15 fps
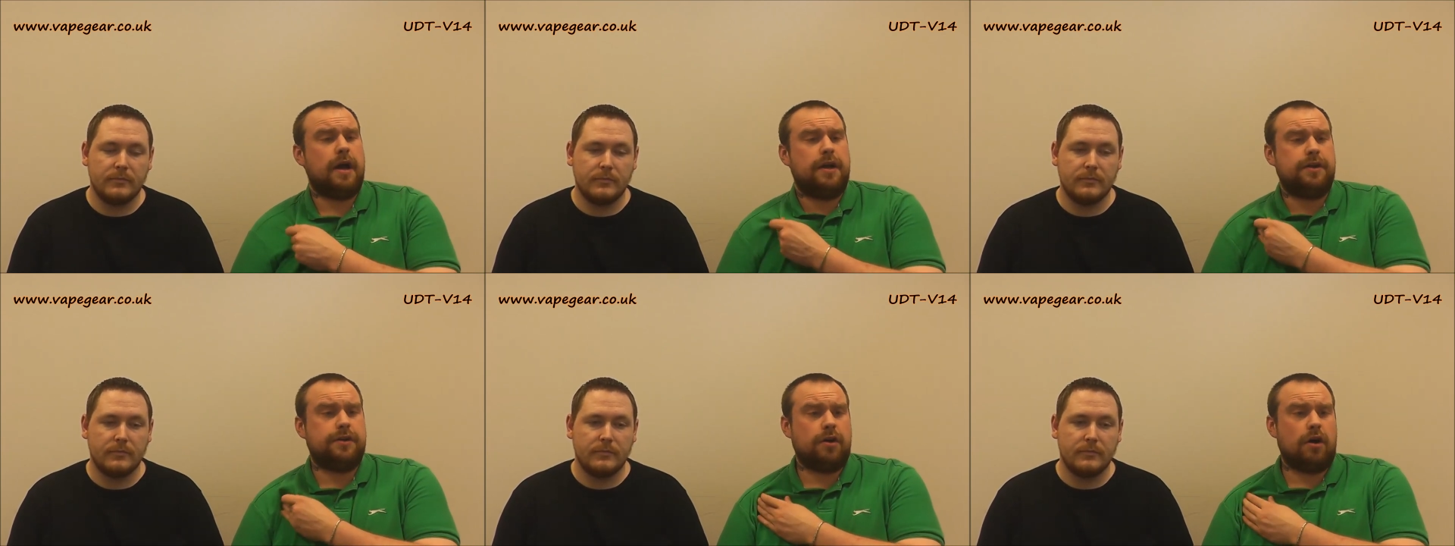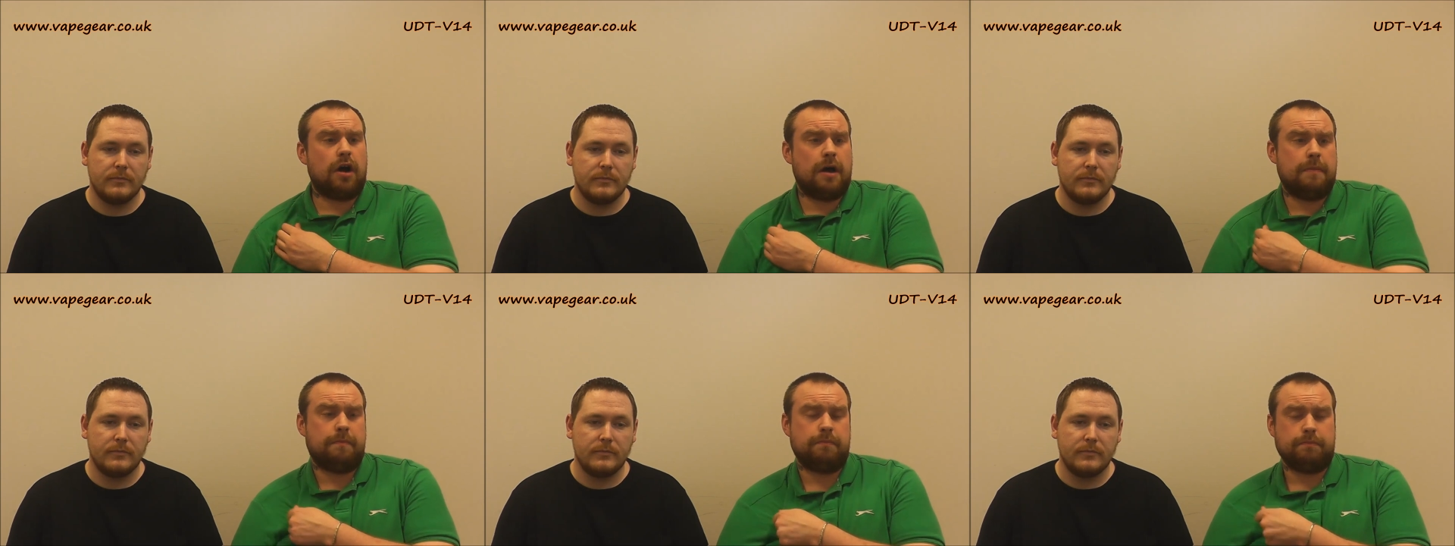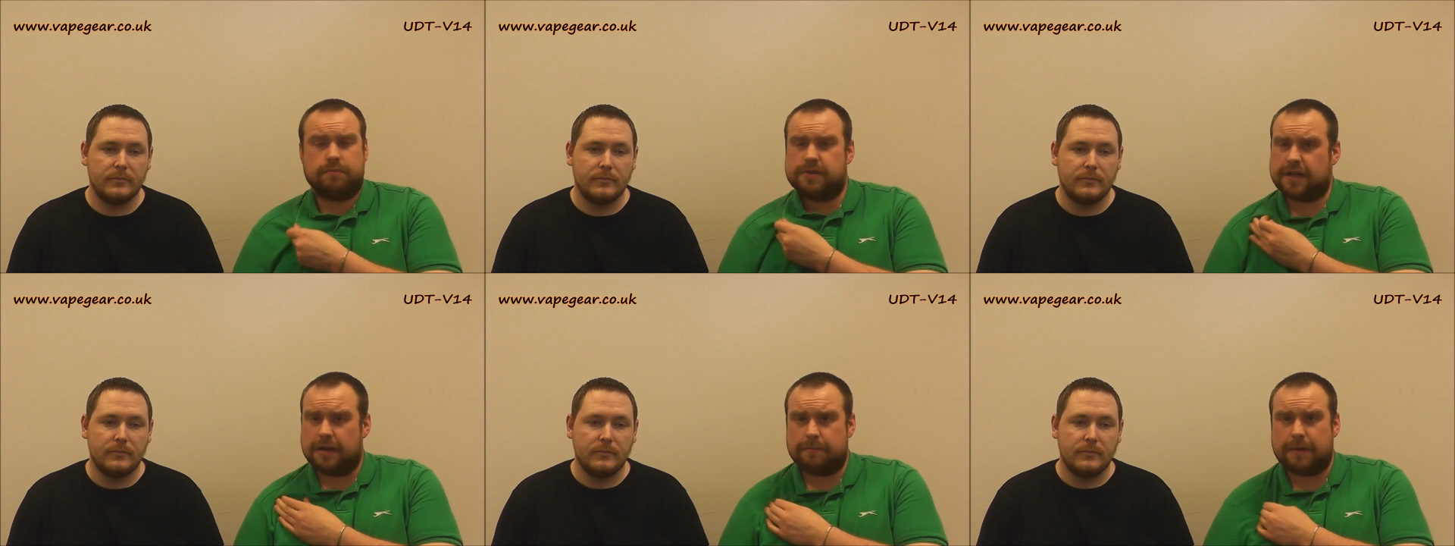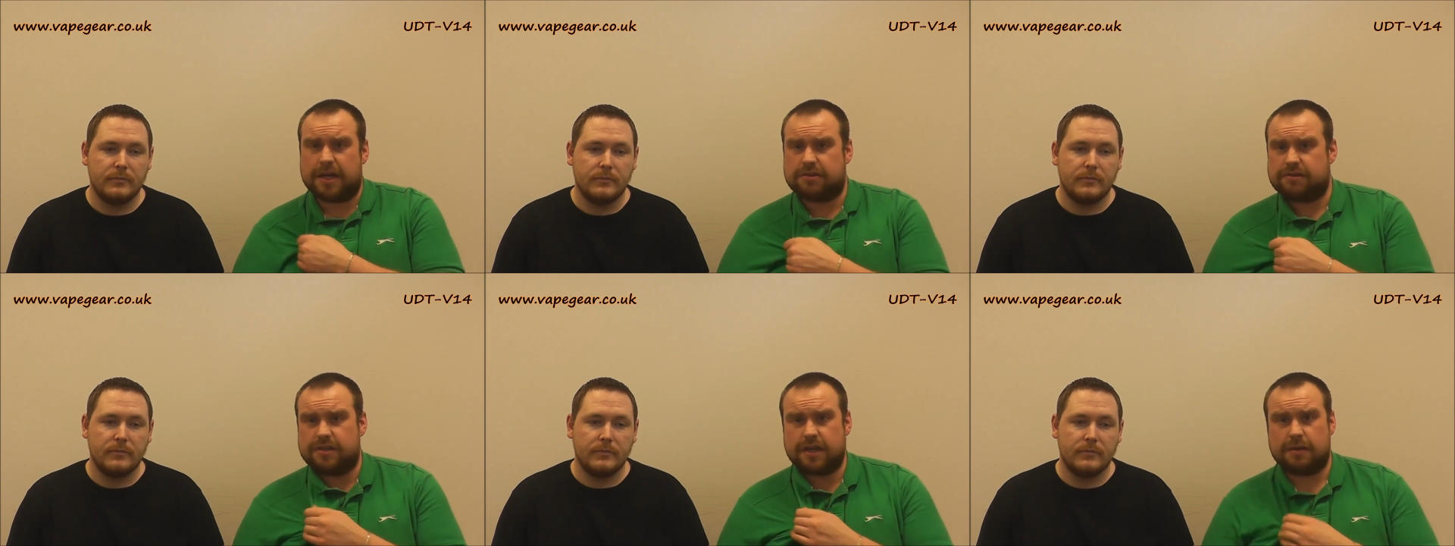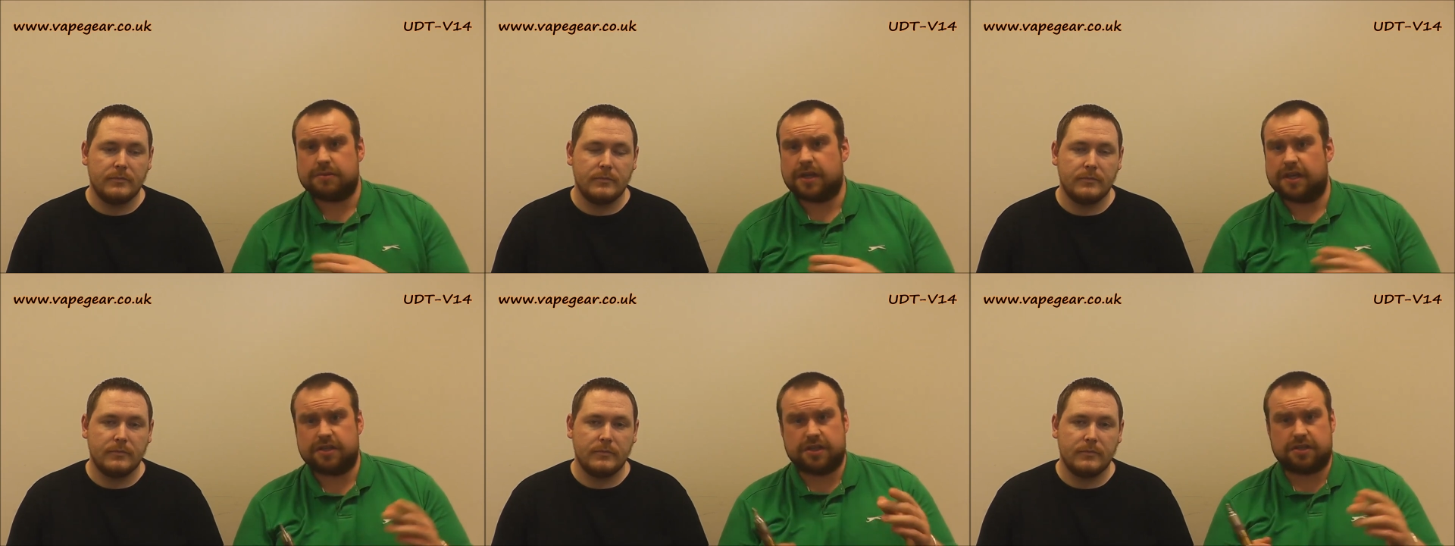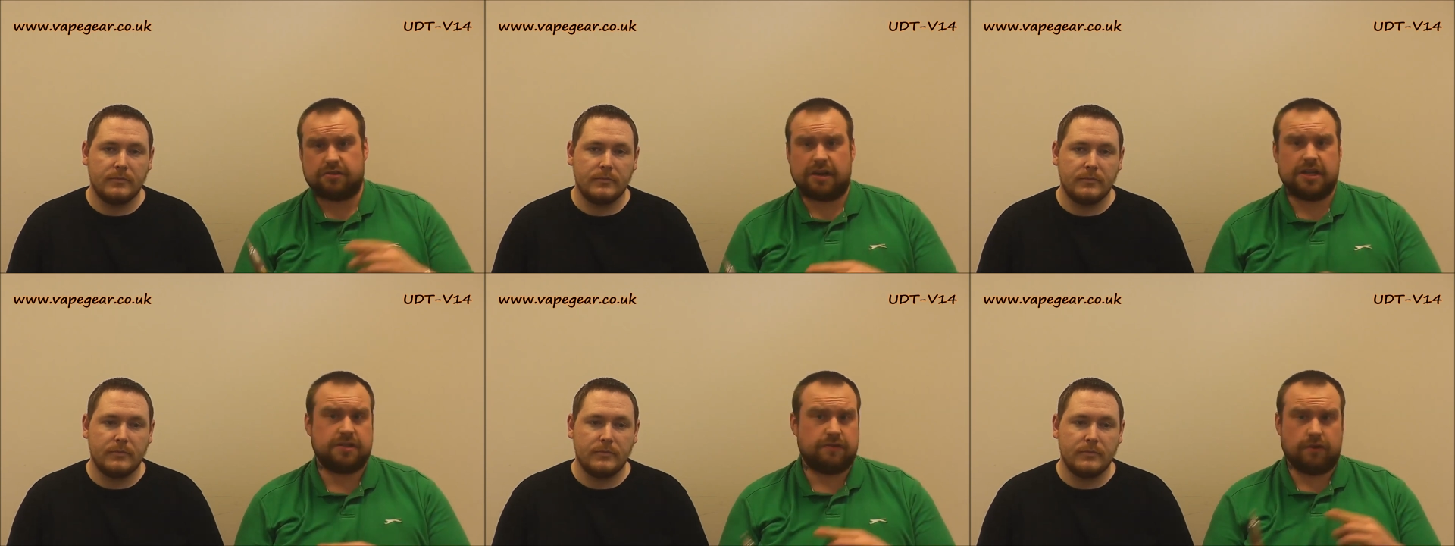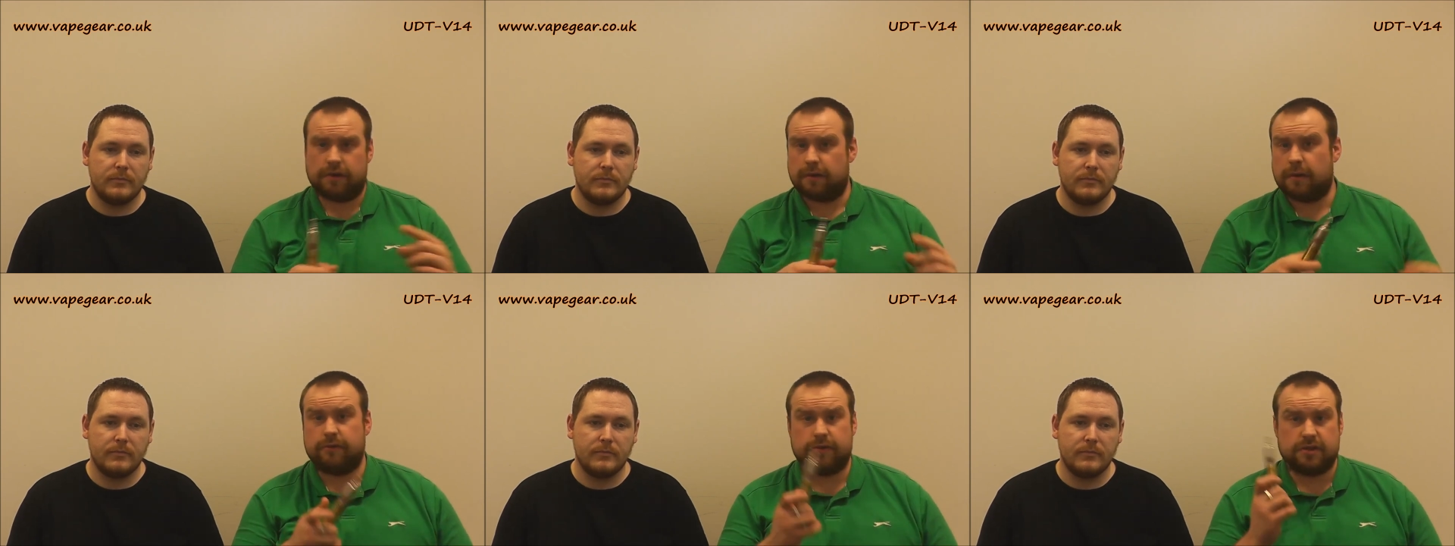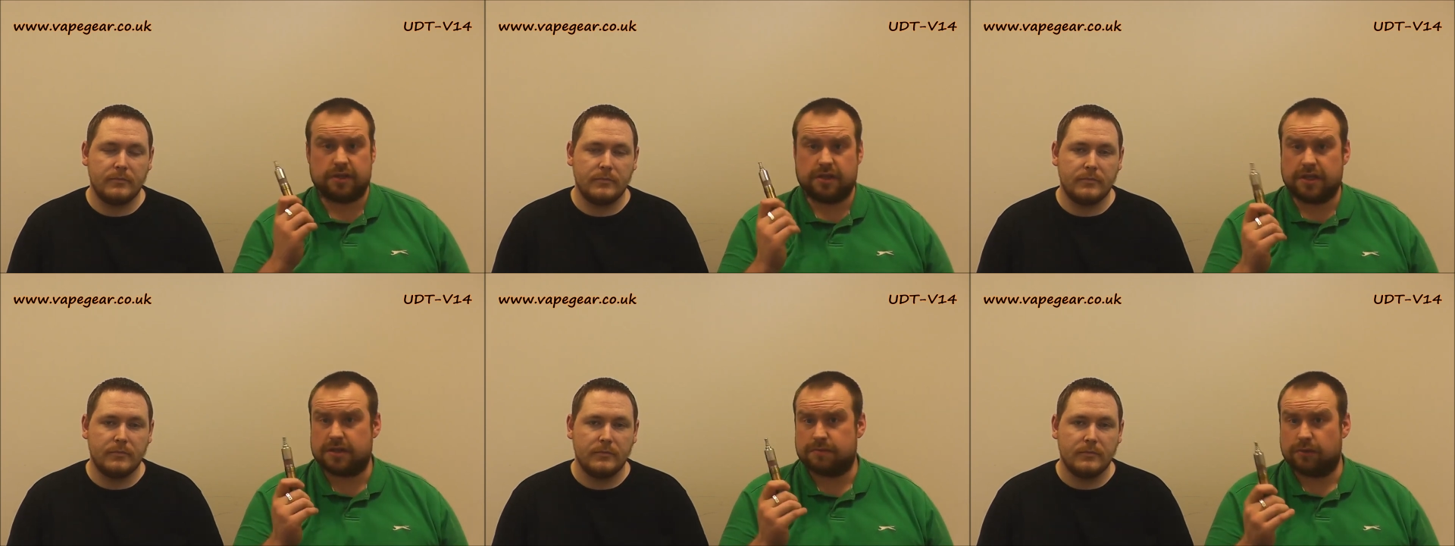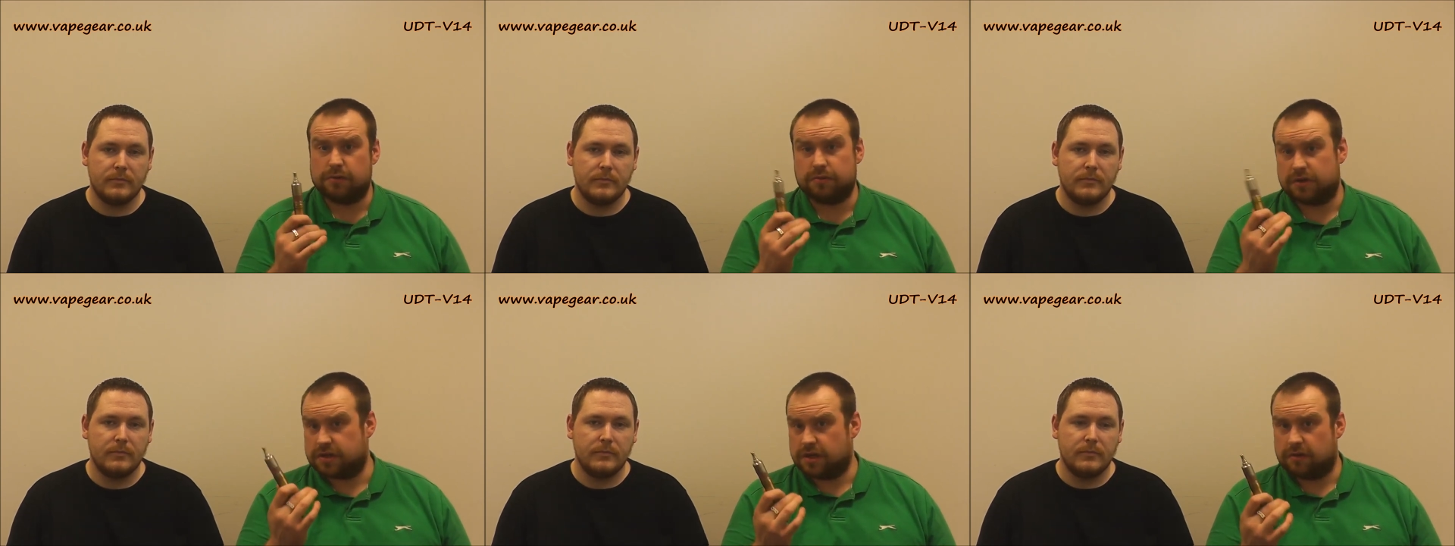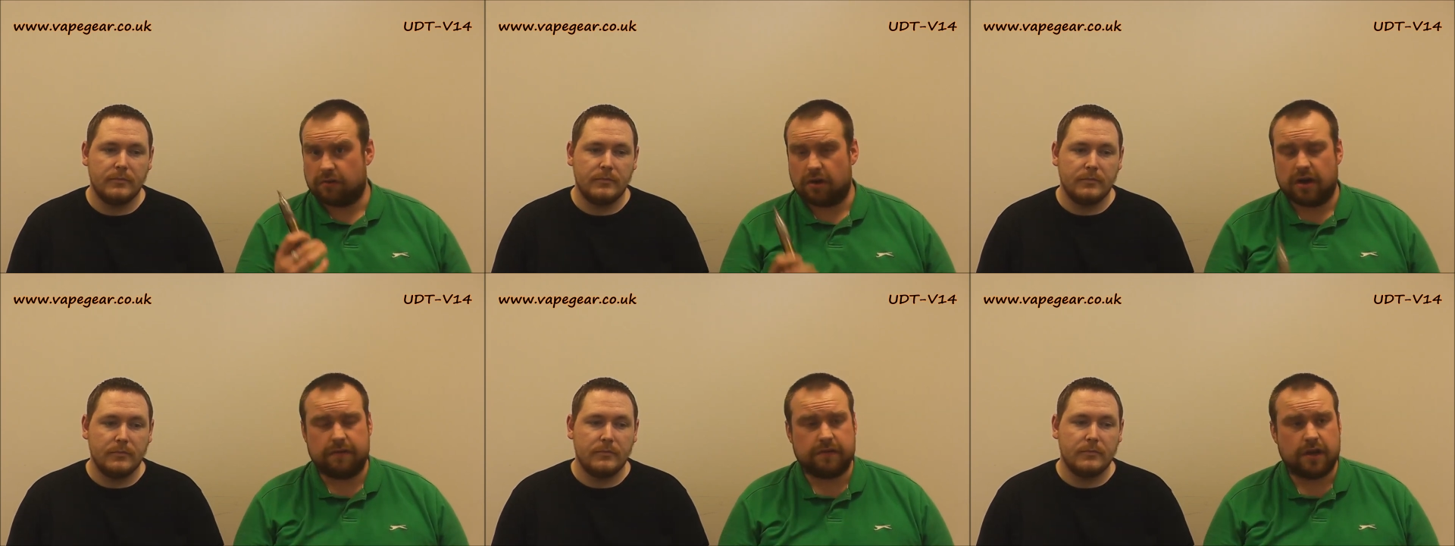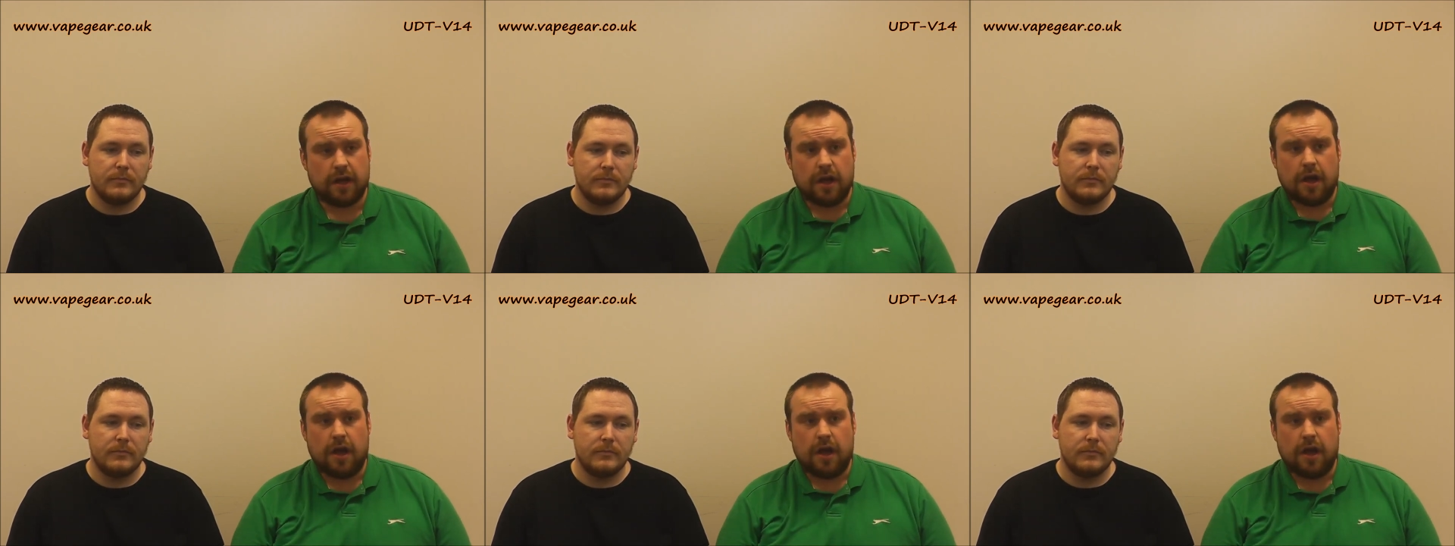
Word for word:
Speaker 1: and I same battery, same tank, just transferred over into this one because it arrived.